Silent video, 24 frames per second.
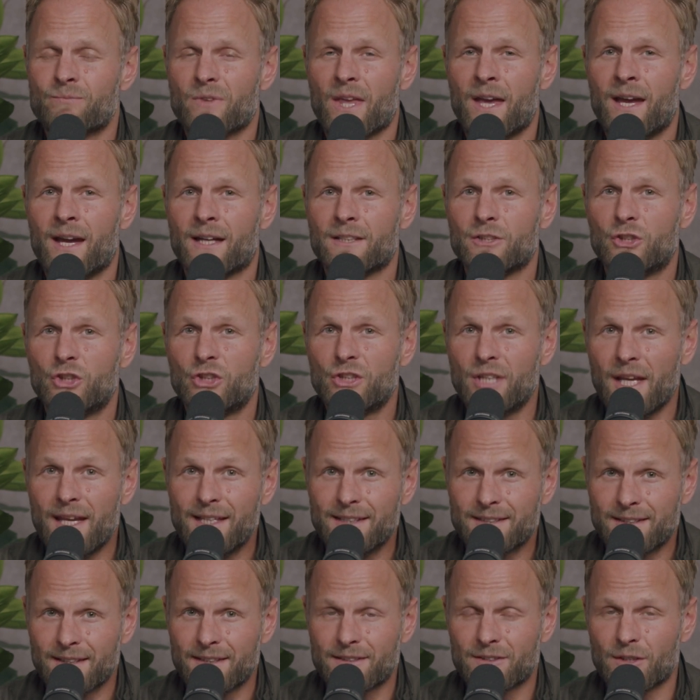And
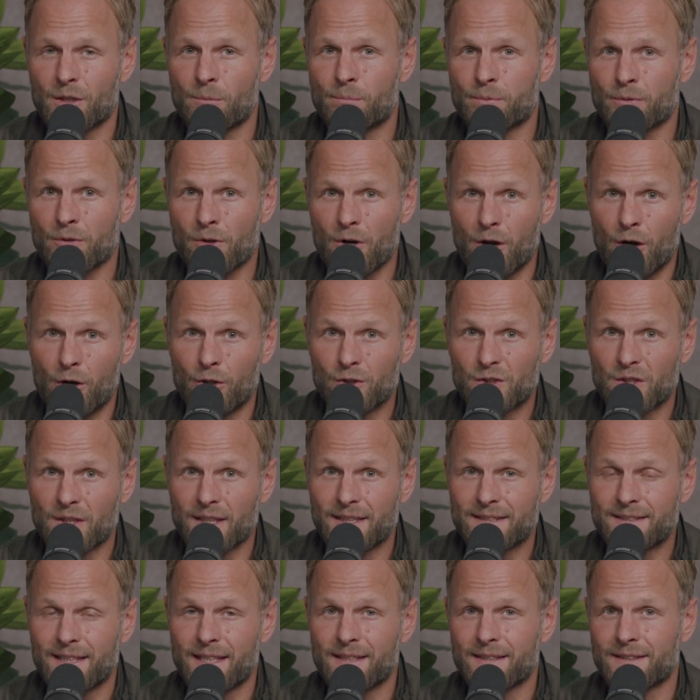Chase's approach, and
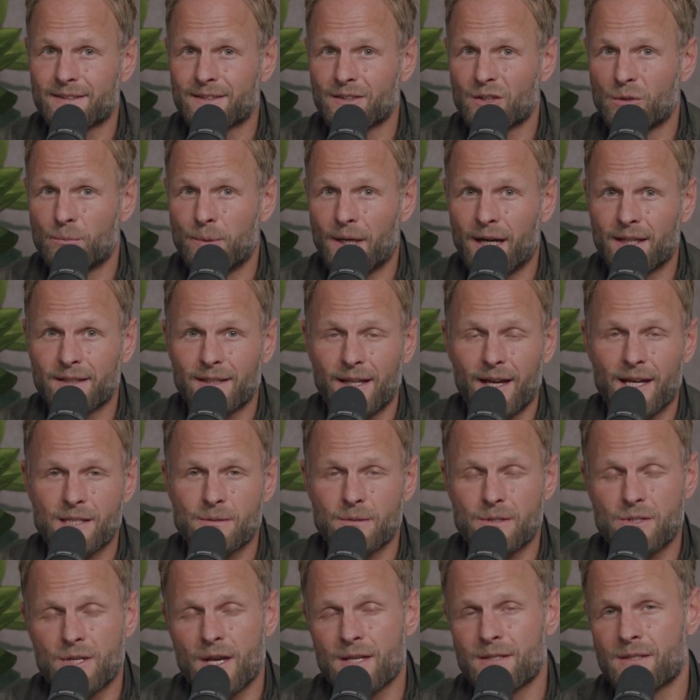I say this in the podcast,
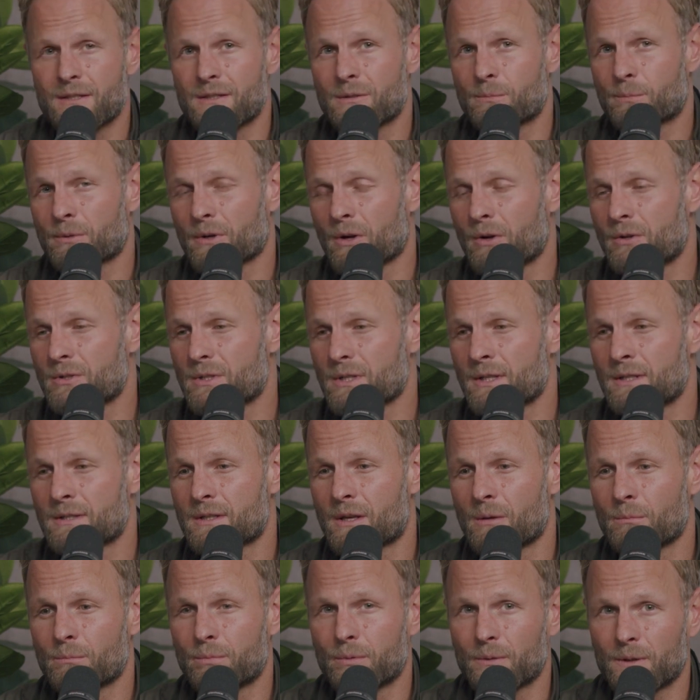but Chase's approach is
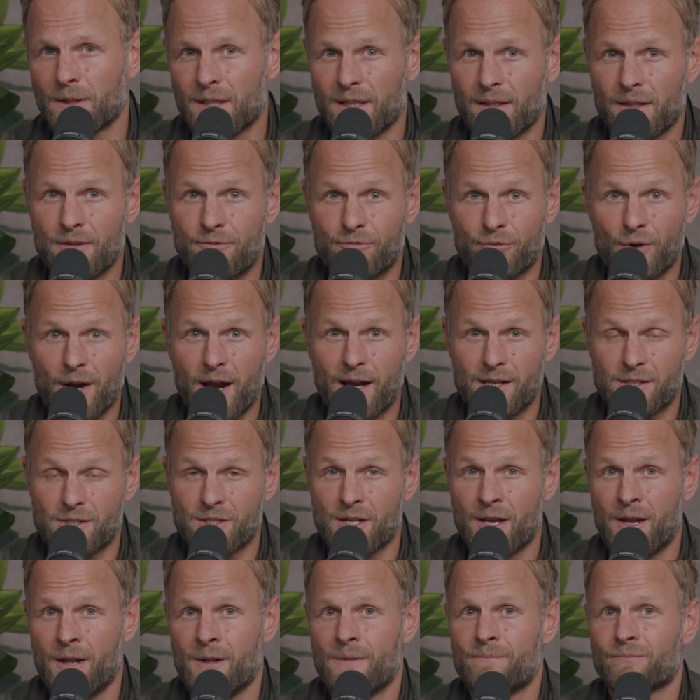completely
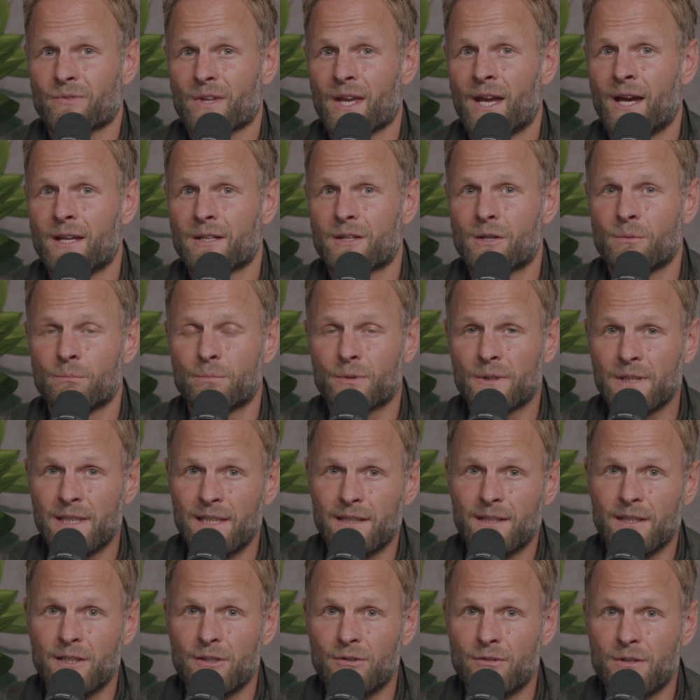fresh and
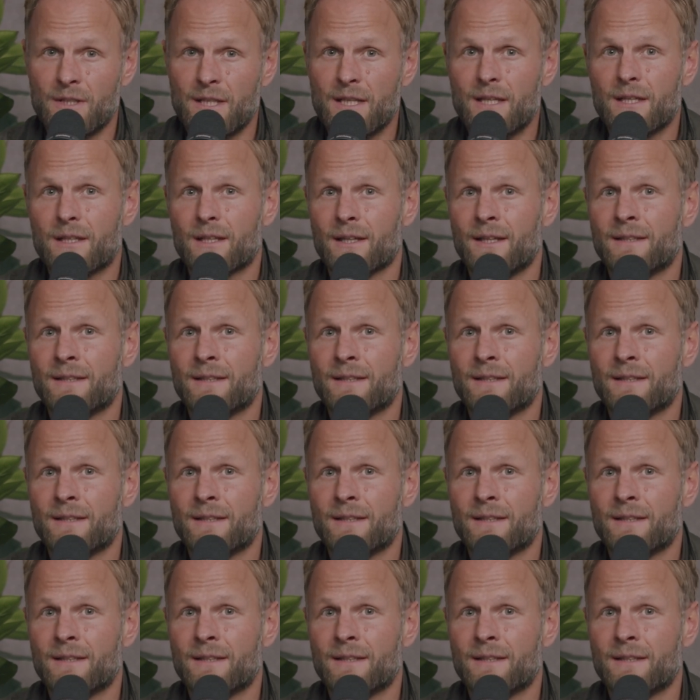completely unique.